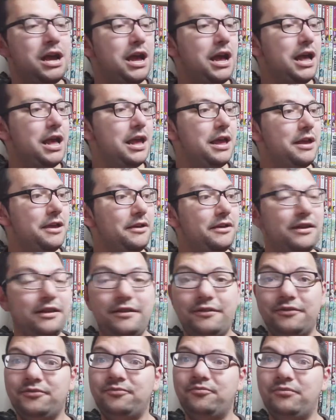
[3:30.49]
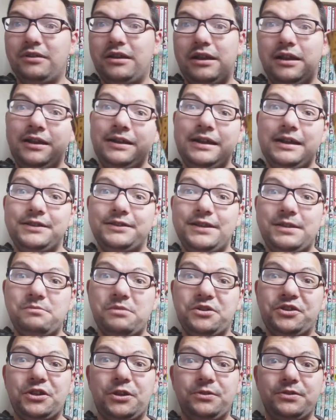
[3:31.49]
uh, I can't say
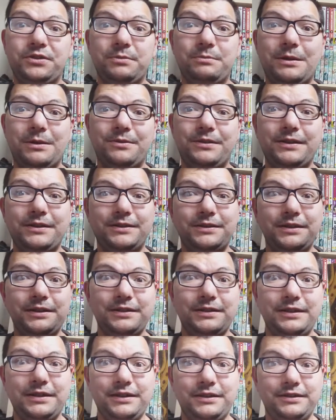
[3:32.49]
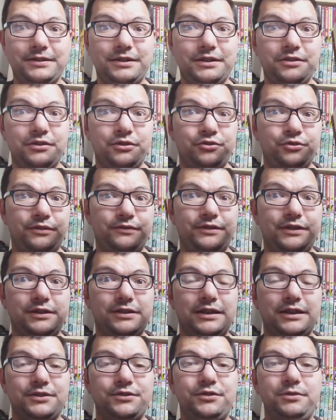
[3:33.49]
much else about this. This is The Drifting
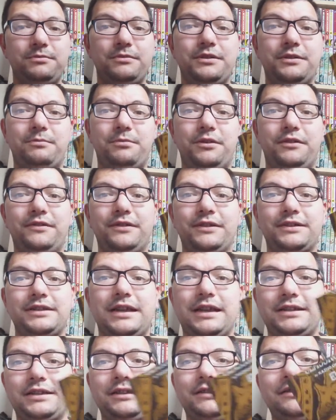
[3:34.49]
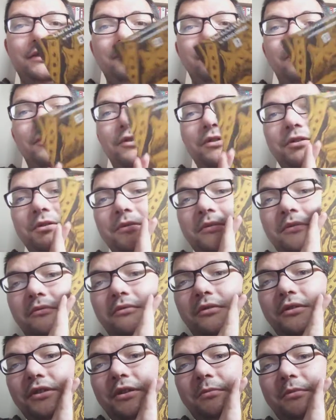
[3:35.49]
Classroom, The Perfect Edit, Volume
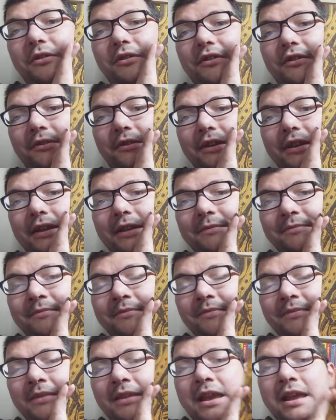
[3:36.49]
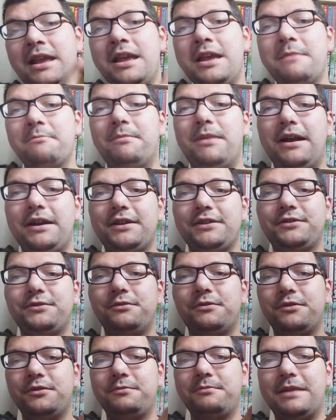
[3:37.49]
Number 3 by
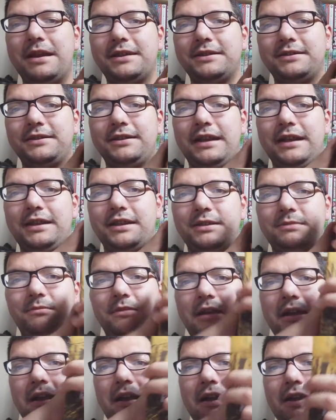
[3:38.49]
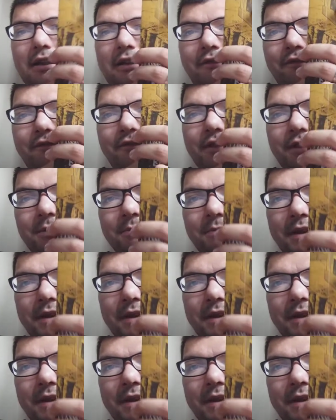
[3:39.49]
Kazuo Umez, and it's by Viz